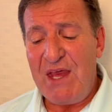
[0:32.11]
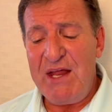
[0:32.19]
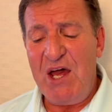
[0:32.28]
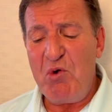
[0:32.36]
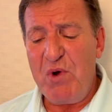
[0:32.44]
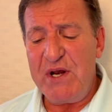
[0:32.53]

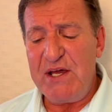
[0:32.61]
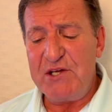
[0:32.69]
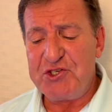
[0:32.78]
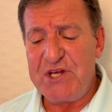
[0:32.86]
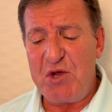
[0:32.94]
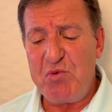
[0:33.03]
And I want to
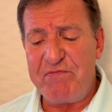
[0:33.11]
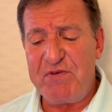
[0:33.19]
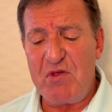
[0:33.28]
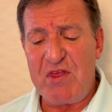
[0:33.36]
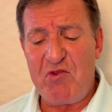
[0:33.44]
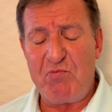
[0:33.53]
share with
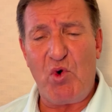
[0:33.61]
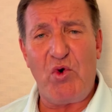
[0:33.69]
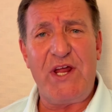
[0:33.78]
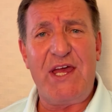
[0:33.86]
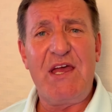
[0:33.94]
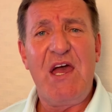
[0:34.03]
you this
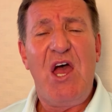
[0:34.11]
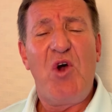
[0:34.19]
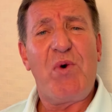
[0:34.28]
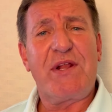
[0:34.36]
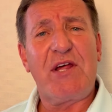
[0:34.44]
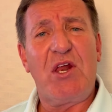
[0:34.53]
morning
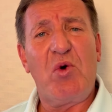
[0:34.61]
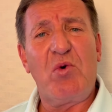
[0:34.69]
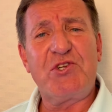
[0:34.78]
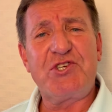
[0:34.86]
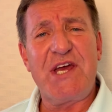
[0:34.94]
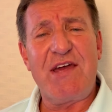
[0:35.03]
what the
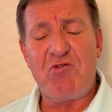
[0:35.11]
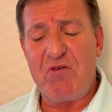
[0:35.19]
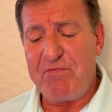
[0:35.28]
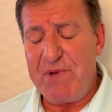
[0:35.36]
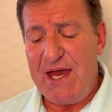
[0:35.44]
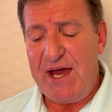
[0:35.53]
Lord shares
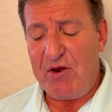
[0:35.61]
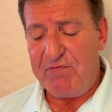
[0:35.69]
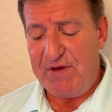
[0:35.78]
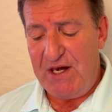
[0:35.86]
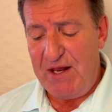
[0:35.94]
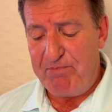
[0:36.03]
with me out of
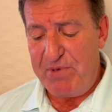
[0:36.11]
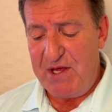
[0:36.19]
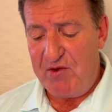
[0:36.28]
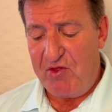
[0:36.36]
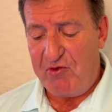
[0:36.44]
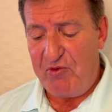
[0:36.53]

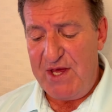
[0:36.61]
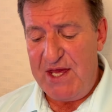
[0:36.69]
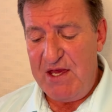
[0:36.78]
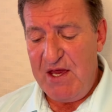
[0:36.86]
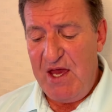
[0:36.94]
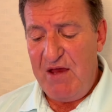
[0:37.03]
Philippians
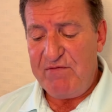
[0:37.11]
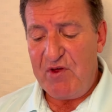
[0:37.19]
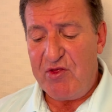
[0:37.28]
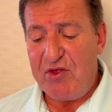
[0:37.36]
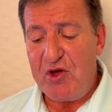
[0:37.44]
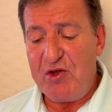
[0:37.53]
3,
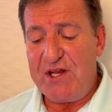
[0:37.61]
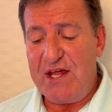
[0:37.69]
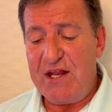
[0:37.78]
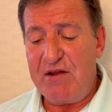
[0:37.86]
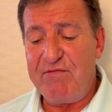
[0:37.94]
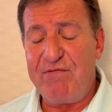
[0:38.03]
verse
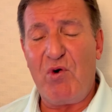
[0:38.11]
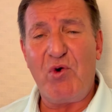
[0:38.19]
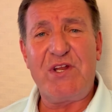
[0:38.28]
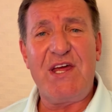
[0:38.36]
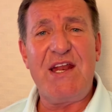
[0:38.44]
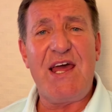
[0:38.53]
13 and
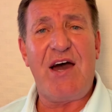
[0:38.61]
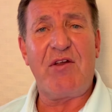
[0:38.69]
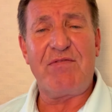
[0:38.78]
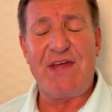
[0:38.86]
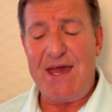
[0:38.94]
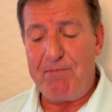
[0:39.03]
14, out
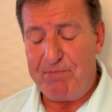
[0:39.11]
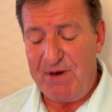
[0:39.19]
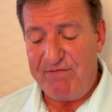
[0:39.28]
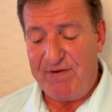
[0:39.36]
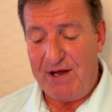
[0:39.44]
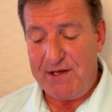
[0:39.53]
of the
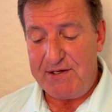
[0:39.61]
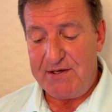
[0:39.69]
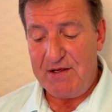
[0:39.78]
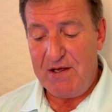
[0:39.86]
Amplified.